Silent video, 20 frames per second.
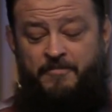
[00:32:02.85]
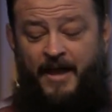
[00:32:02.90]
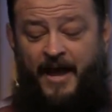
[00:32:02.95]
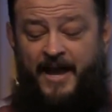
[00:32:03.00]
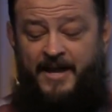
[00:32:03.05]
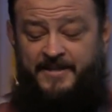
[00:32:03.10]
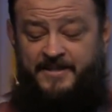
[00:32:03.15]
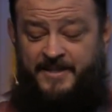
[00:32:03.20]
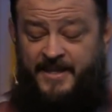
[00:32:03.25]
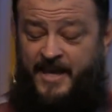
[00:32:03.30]

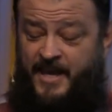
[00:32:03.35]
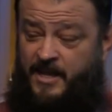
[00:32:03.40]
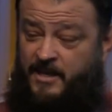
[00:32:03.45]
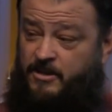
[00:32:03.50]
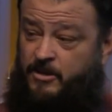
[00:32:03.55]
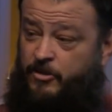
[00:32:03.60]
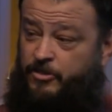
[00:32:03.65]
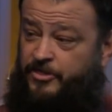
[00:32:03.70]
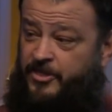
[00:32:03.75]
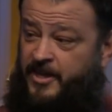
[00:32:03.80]
I tend
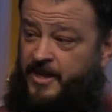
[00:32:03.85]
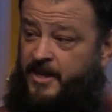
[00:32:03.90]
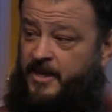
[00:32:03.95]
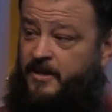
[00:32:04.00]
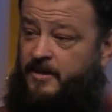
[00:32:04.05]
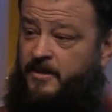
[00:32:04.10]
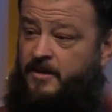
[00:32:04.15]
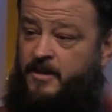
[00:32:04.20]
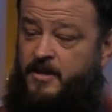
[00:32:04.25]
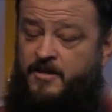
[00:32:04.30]
to think
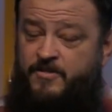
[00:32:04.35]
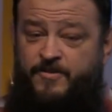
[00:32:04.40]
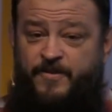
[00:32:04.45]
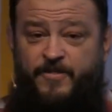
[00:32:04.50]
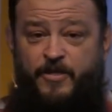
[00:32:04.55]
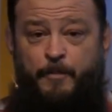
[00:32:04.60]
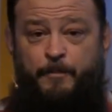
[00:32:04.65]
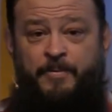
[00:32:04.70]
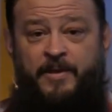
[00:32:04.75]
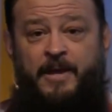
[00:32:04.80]
that
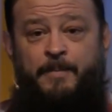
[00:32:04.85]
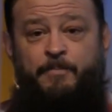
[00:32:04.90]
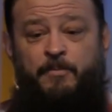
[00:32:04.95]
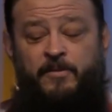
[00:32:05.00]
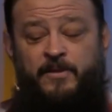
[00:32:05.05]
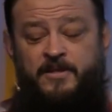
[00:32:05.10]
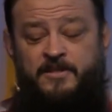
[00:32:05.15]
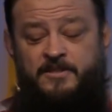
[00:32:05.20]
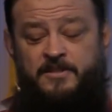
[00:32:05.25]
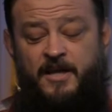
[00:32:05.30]
the people
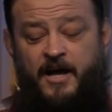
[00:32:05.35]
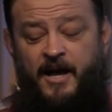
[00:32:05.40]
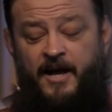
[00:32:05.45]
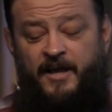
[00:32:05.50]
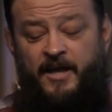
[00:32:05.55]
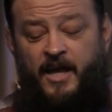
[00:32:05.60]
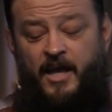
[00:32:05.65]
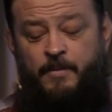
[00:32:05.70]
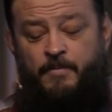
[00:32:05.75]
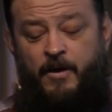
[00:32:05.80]
he's
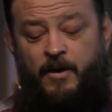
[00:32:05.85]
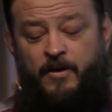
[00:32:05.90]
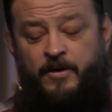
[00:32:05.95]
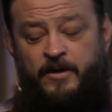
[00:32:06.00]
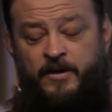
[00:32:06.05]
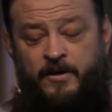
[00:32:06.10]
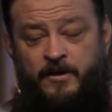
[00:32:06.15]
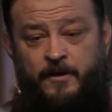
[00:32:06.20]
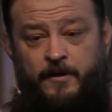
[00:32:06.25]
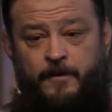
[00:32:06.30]
talking about
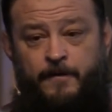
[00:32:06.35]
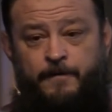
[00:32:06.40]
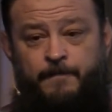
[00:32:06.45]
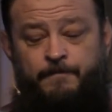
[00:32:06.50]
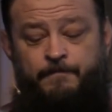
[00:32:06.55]
here